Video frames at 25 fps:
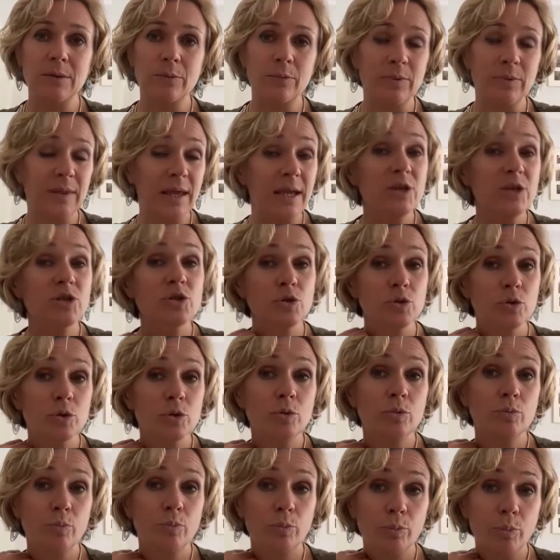they
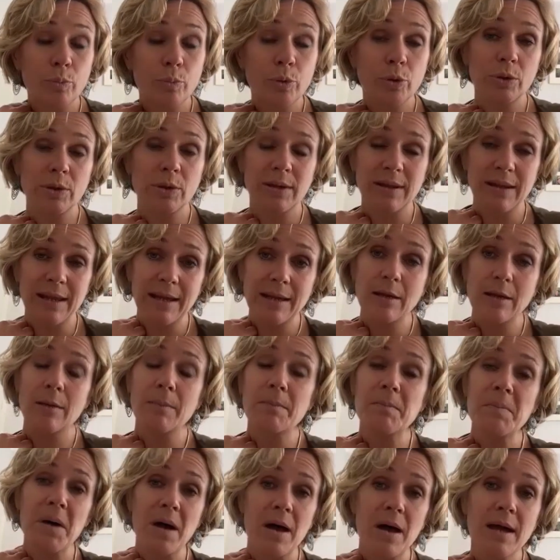should put their
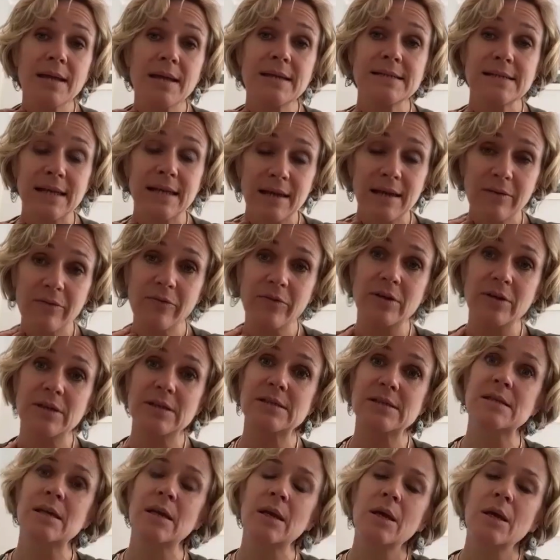combined
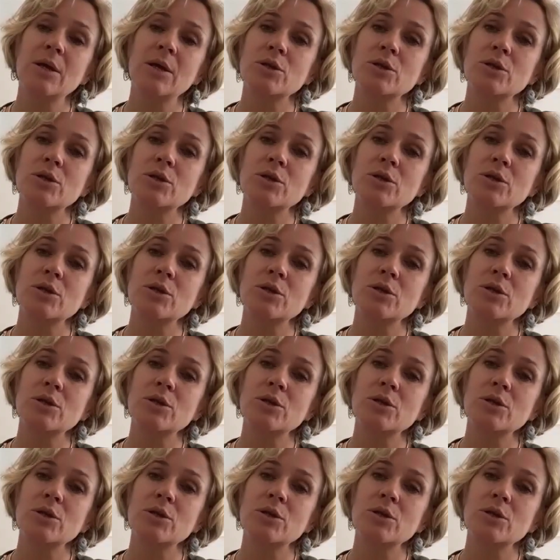efforts